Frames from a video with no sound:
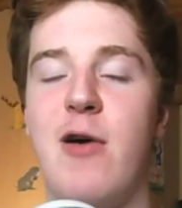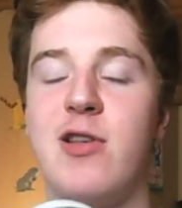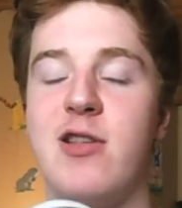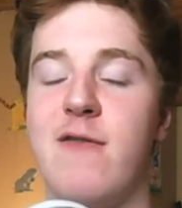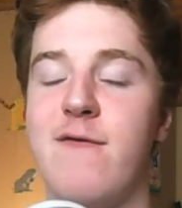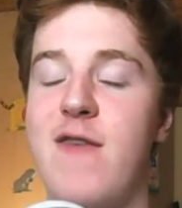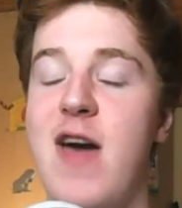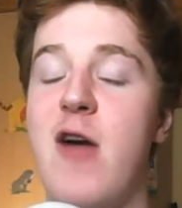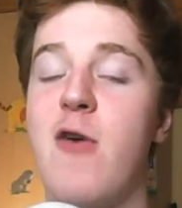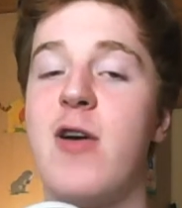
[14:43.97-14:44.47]
He's
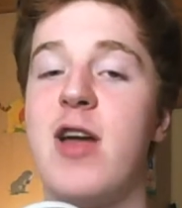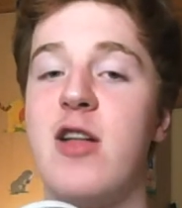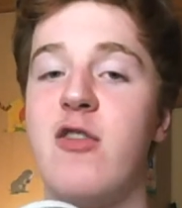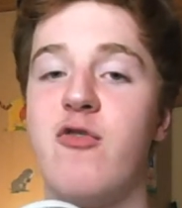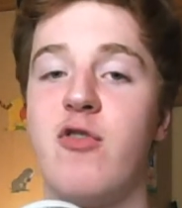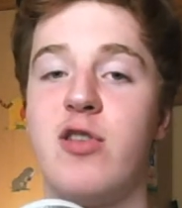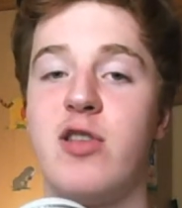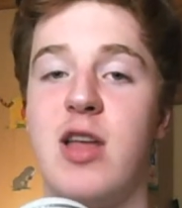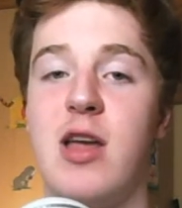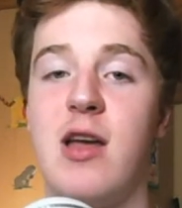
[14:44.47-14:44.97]
a very
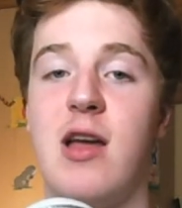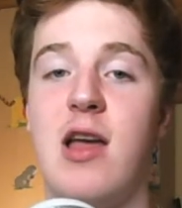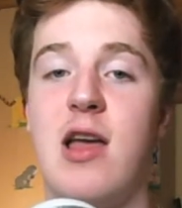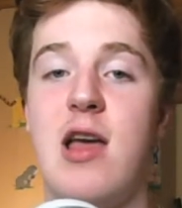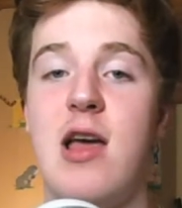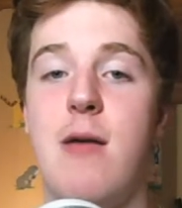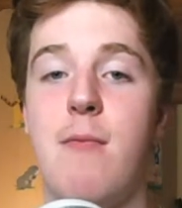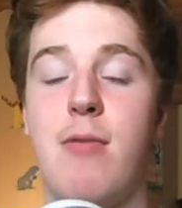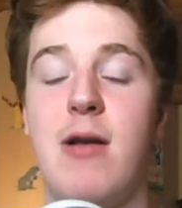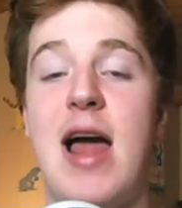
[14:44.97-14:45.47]
interesting
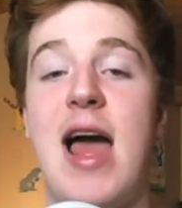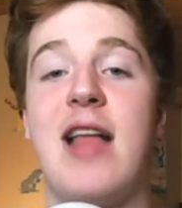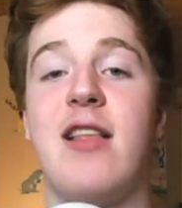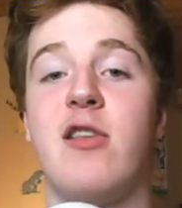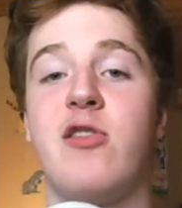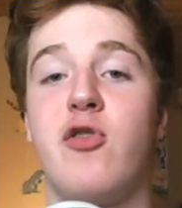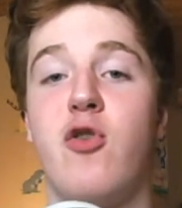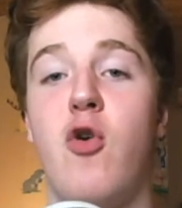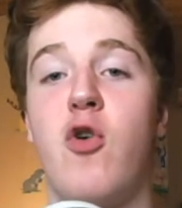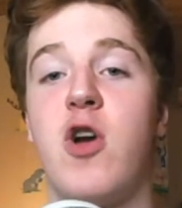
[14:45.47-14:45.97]
player to
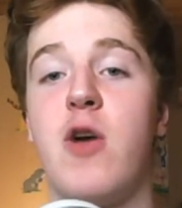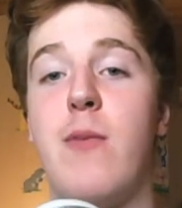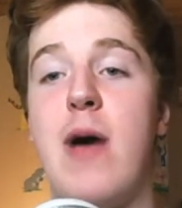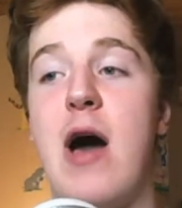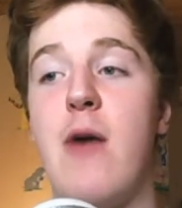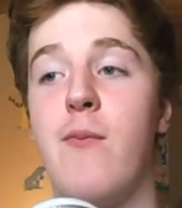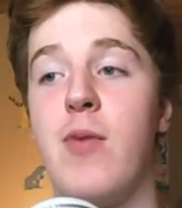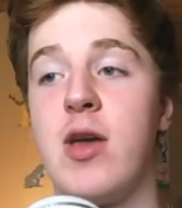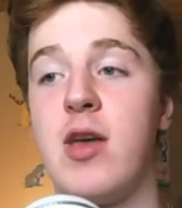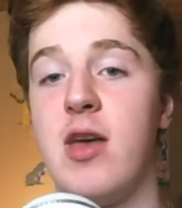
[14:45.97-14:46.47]
talk
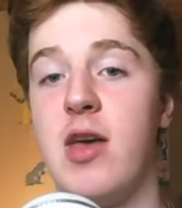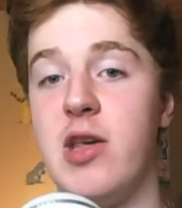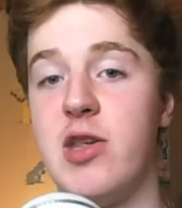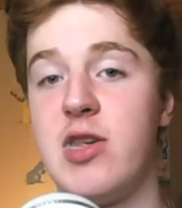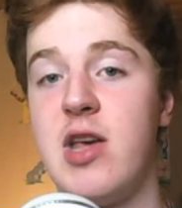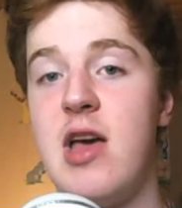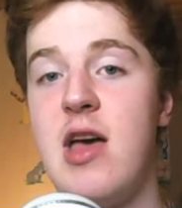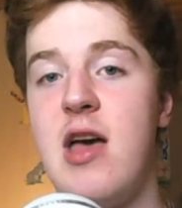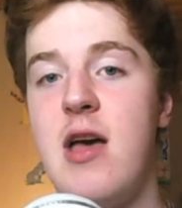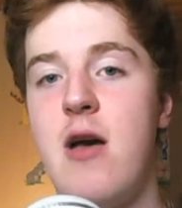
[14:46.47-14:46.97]
about
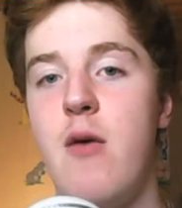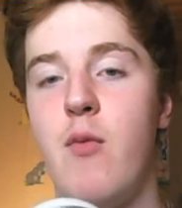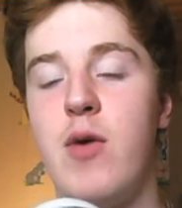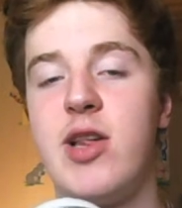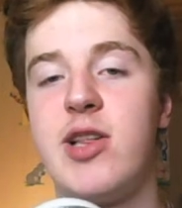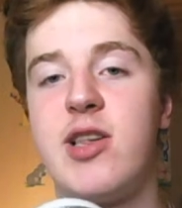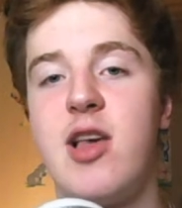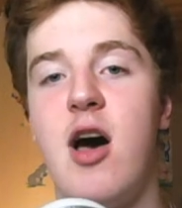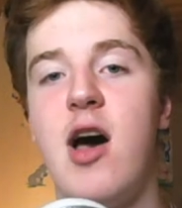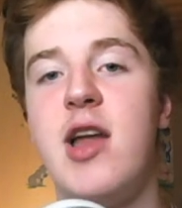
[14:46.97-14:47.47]
because we
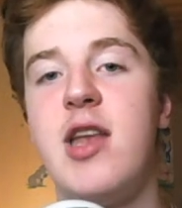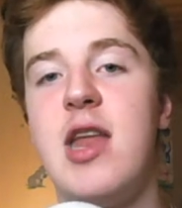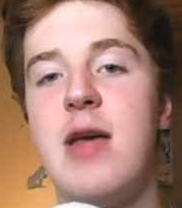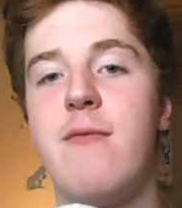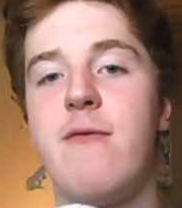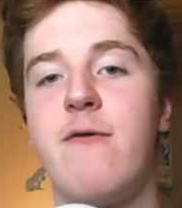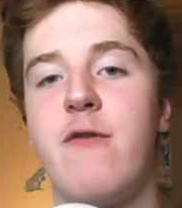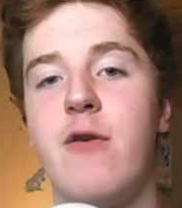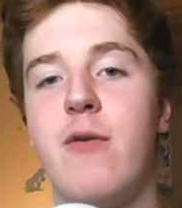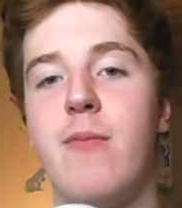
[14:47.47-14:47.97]
signed
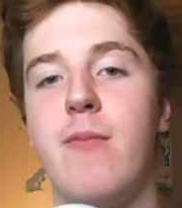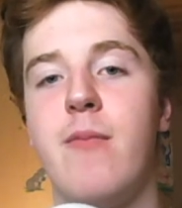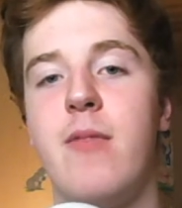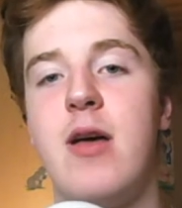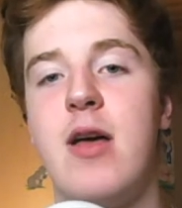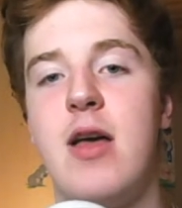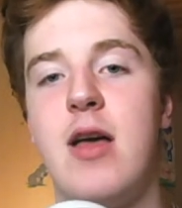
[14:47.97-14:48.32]
him from